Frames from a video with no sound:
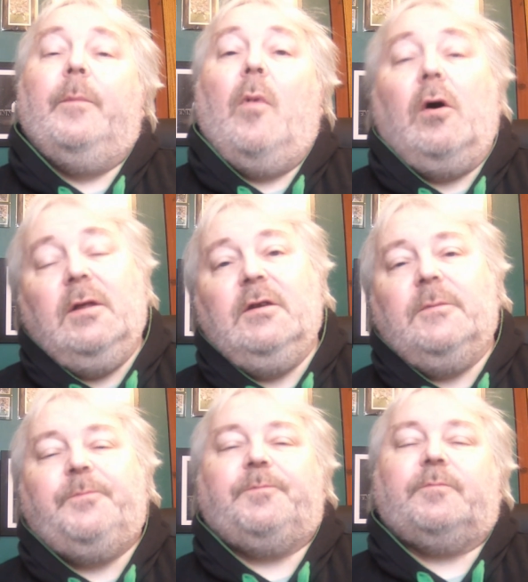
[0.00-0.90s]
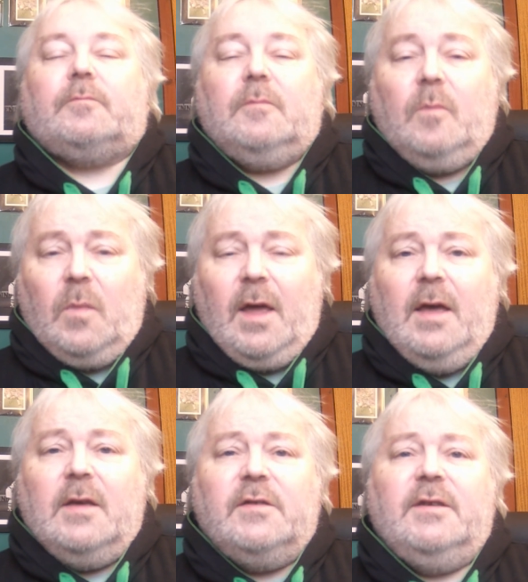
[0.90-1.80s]
Holland.
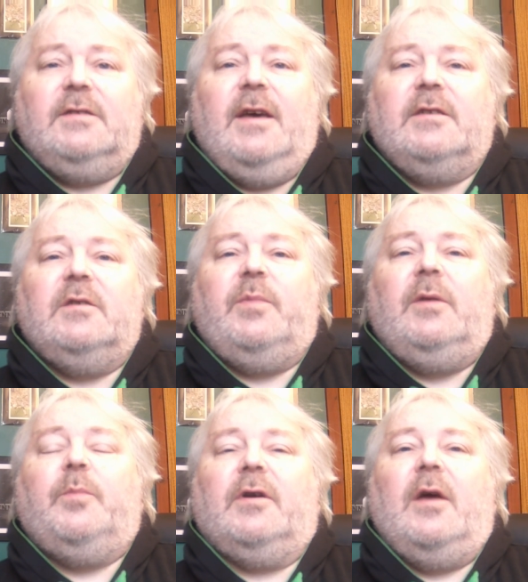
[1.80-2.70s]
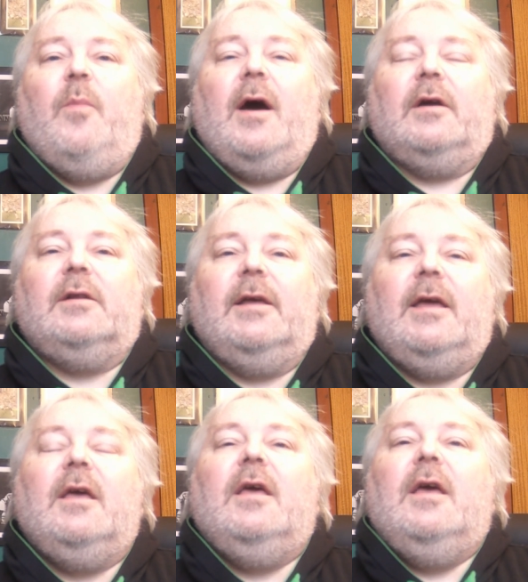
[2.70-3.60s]
His success has been
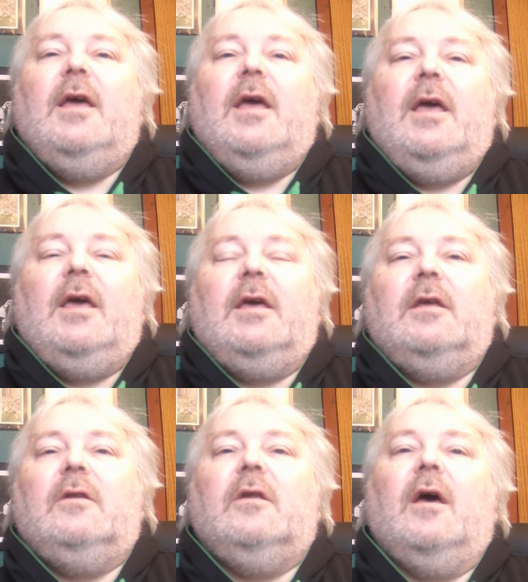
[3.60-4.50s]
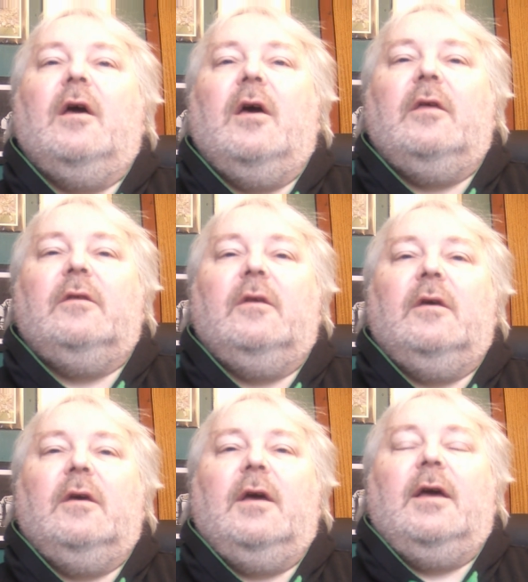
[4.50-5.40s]
primarily in
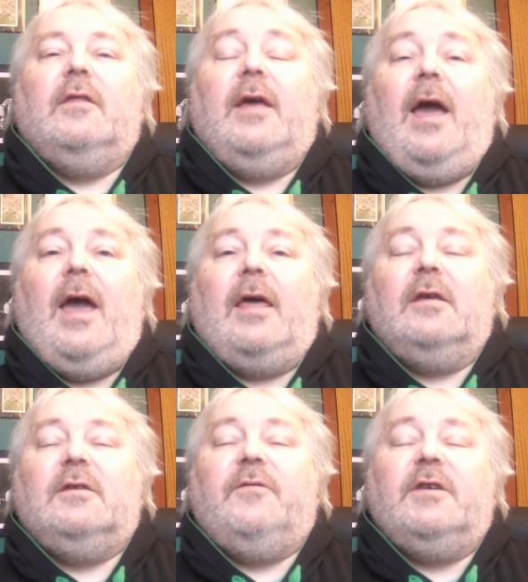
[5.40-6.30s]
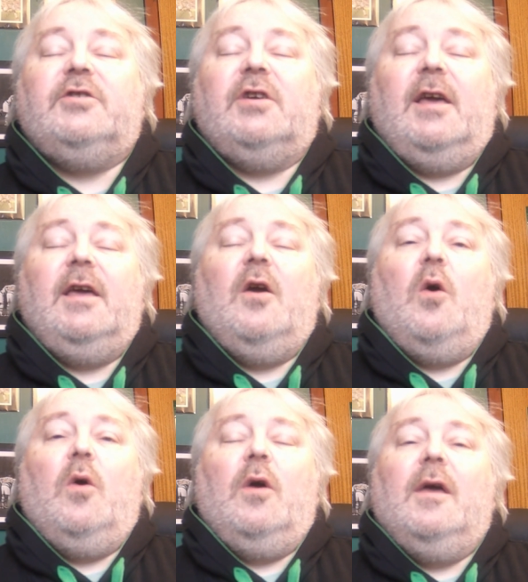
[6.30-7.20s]
the Eredivisie
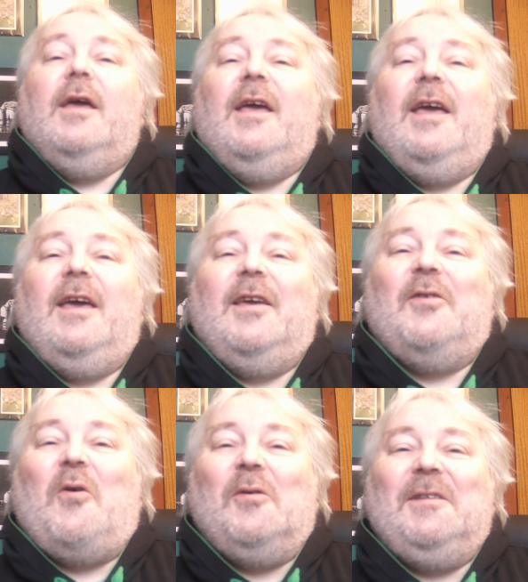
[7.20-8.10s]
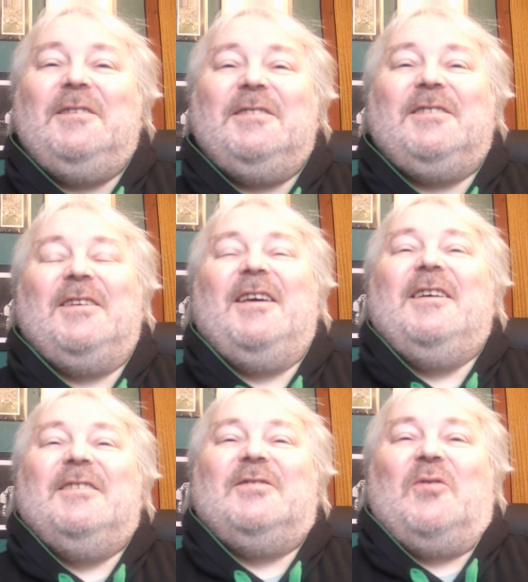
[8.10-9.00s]
in Holland,
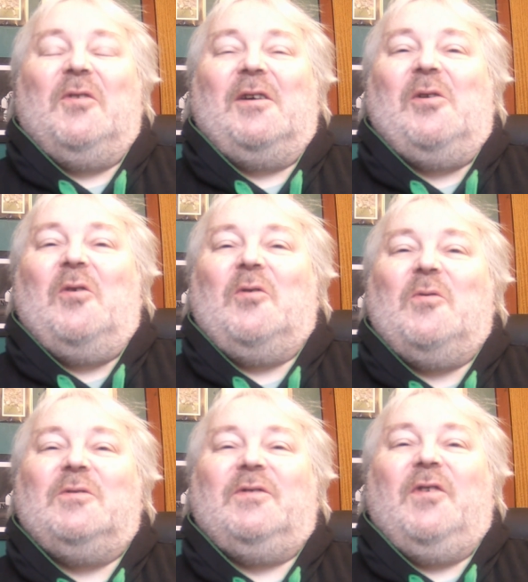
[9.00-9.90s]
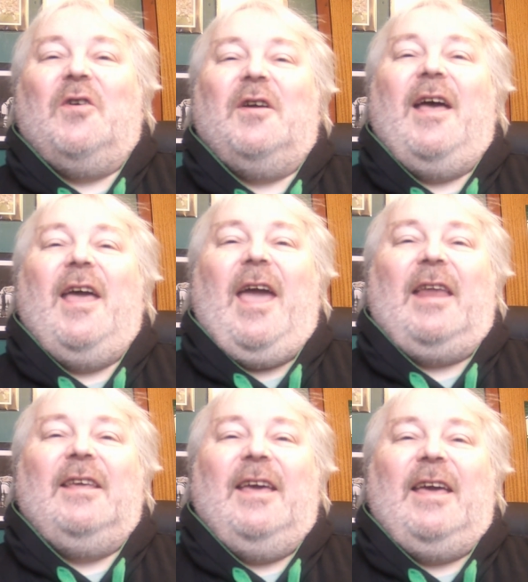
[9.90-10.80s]
scoring a lot of goals for
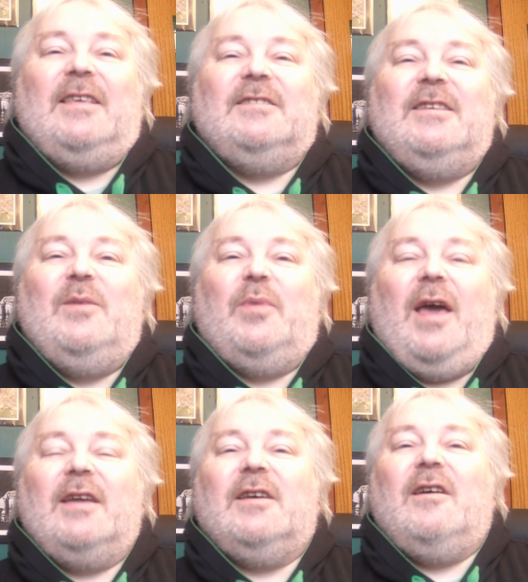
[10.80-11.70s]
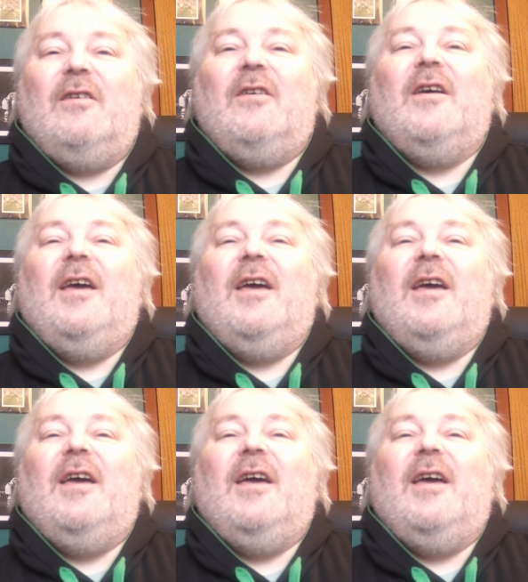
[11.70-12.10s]
NAC Breda,